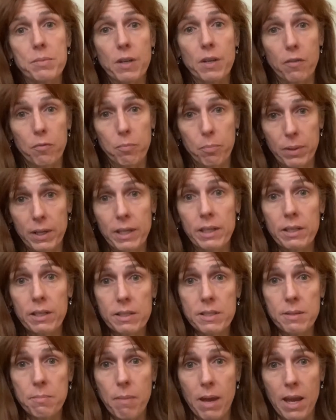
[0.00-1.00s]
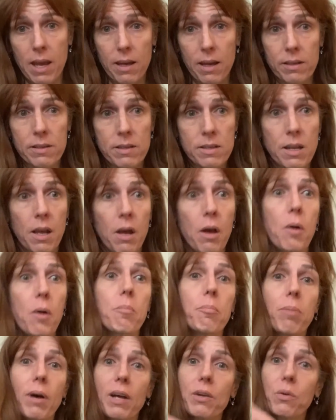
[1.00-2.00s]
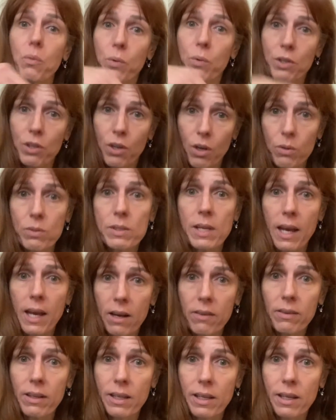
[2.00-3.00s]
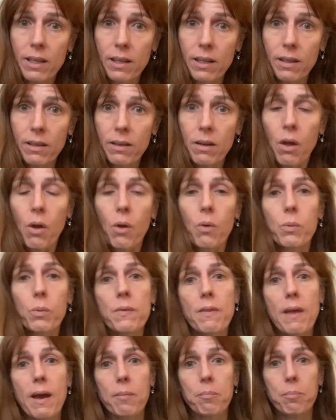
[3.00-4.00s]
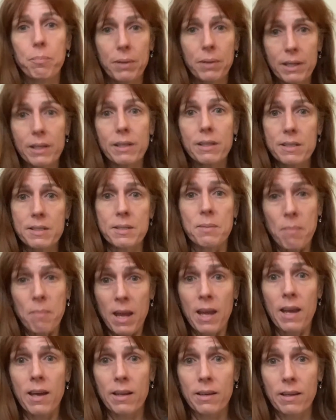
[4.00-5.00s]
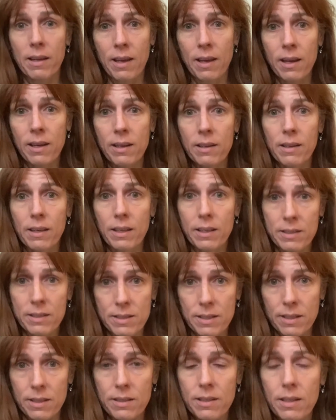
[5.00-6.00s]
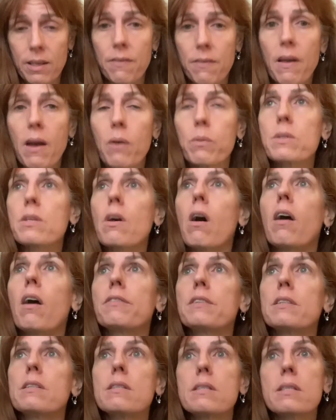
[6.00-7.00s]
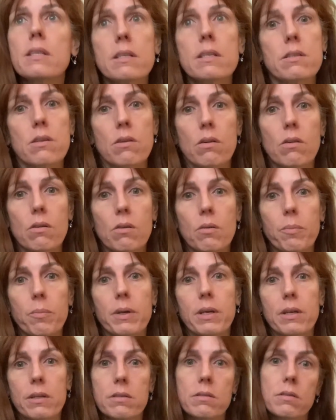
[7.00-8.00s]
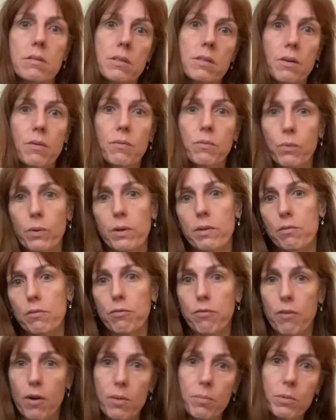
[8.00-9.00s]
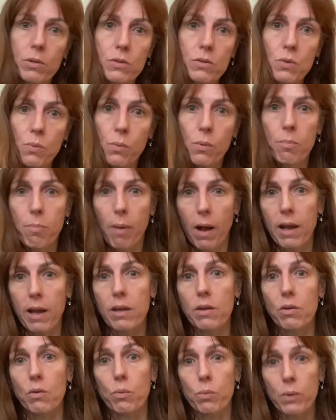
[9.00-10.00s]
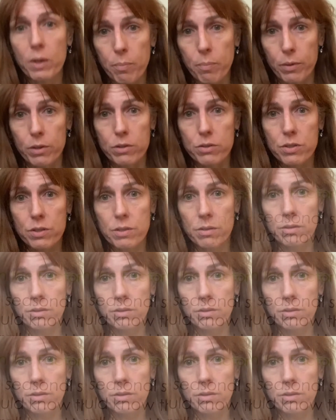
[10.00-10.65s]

of peak demand, but would go down again when that peak demand had ended. And that was often seasonal because of when farmers were buying reapers.